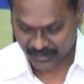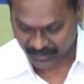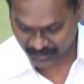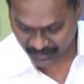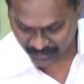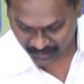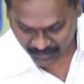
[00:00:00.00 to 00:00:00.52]

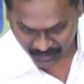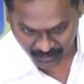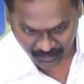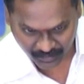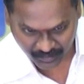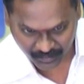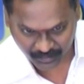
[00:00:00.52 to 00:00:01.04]
Right?
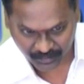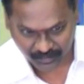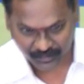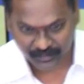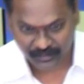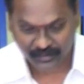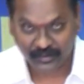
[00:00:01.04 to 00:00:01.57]

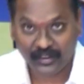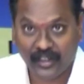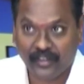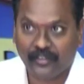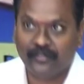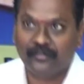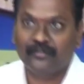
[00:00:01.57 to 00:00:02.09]

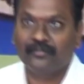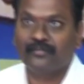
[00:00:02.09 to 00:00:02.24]
Thank you.